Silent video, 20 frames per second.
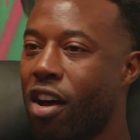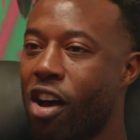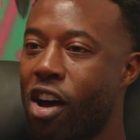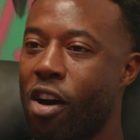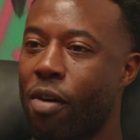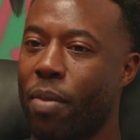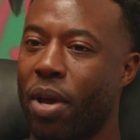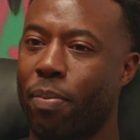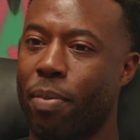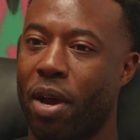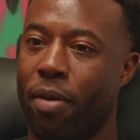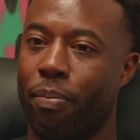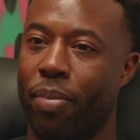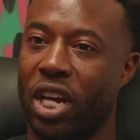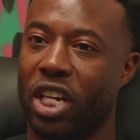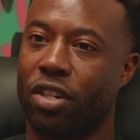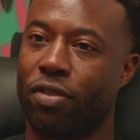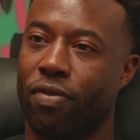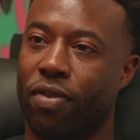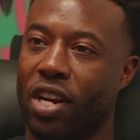And my
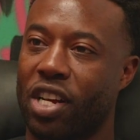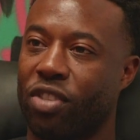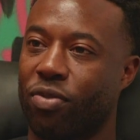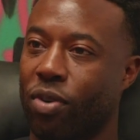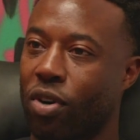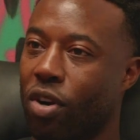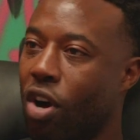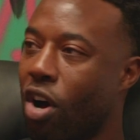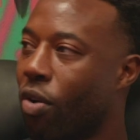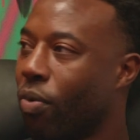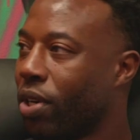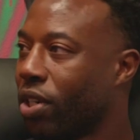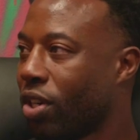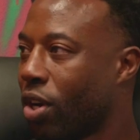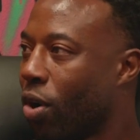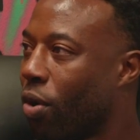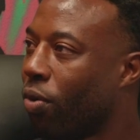best friends were always